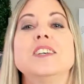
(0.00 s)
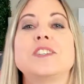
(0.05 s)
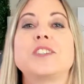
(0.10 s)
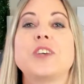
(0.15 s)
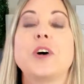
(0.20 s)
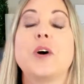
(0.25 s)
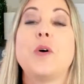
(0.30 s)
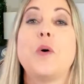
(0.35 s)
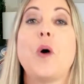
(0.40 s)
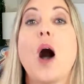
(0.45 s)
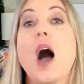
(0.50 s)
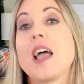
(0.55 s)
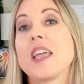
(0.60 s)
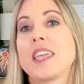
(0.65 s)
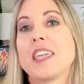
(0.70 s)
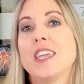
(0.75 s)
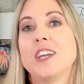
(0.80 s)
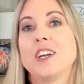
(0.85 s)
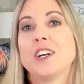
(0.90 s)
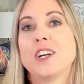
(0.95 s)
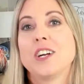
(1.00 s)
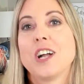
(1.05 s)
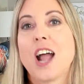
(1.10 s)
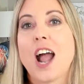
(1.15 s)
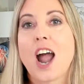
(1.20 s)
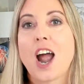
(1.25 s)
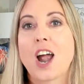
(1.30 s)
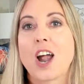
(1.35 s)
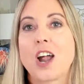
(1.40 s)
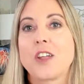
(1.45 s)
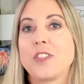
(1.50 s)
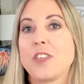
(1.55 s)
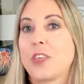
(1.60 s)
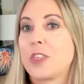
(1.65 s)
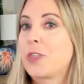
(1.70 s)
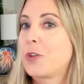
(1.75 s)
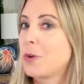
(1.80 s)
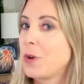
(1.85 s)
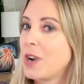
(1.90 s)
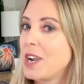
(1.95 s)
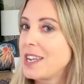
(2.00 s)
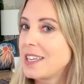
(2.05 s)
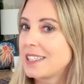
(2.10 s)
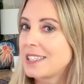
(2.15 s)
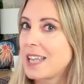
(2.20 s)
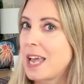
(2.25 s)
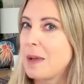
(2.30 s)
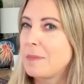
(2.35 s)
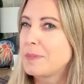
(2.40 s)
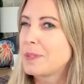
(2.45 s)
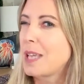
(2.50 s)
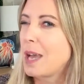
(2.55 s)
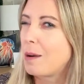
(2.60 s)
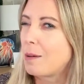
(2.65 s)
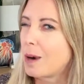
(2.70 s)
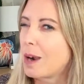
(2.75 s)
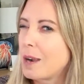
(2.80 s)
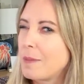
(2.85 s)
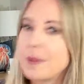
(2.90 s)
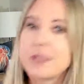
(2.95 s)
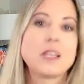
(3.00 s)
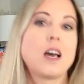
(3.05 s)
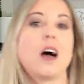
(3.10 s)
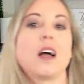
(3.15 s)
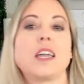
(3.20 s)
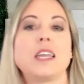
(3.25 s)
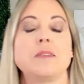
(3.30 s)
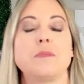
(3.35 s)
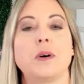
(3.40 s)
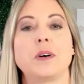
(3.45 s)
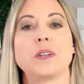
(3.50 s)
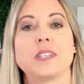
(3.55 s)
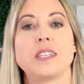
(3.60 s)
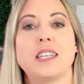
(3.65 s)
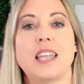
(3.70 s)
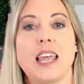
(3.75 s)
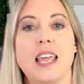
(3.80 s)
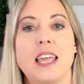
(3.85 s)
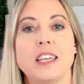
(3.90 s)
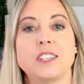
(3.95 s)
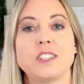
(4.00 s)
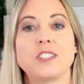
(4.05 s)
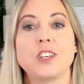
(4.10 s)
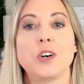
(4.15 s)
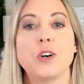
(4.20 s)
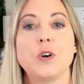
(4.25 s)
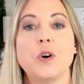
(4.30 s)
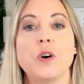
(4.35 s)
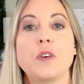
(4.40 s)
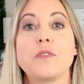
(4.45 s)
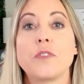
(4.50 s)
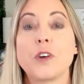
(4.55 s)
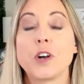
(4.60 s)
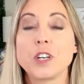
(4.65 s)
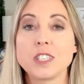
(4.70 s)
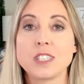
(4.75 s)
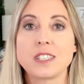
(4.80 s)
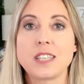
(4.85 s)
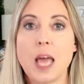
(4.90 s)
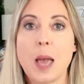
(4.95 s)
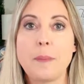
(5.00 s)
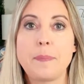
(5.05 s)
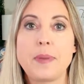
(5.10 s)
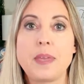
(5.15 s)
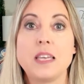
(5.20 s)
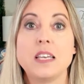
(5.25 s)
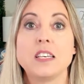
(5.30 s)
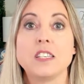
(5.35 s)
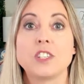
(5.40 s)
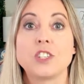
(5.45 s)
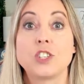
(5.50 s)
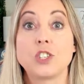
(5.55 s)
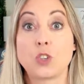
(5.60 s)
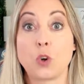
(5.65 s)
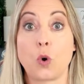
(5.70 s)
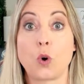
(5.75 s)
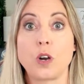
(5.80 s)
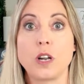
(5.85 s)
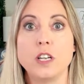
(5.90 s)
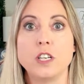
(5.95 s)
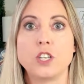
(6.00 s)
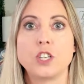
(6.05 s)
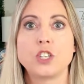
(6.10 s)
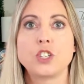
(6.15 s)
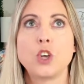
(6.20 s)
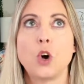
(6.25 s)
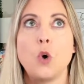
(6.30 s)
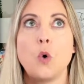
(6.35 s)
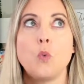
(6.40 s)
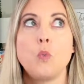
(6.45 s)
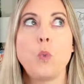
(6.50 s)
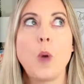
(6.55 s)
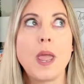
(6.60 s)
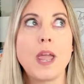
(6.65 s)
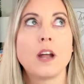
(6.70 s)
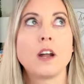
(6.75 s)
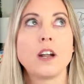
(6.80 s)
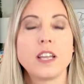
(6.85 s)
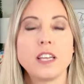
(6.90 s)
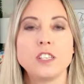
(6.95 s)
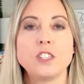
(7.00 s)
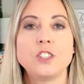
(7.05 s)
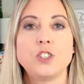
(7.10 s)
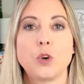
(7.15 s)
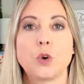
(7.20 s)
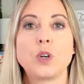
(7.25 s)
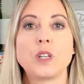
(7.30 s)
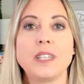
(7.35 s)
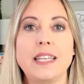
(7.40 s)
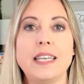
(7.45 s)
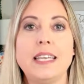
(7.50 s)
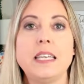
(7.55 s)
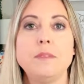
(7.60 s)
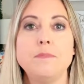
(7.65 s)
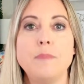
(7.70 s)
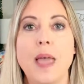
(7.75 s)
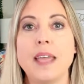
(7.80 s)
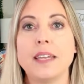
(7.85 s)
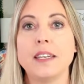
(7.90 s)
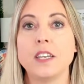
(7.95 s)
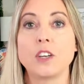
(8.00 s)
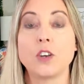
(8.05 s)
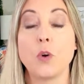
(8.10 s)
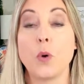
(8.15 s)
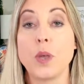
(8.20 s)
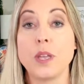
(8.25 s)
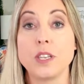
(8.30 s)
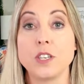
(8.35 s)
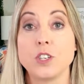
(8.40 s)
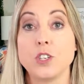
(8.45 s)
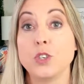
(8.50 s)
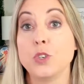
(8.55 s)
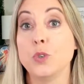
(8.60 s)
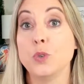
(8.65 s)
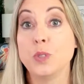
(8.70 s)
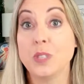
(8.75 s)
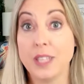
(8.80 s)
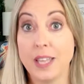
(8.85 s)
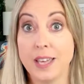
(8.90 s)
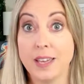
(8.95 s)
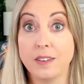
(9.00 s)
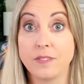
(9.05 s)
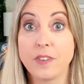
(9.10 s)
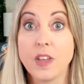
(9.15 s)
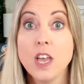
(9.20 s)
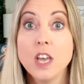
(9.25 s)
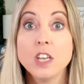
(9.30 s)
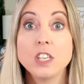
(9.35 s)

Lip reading: So here are the 3 steps that we're going to be talking about today. So first step is storage. So where is your lead magnet going to live?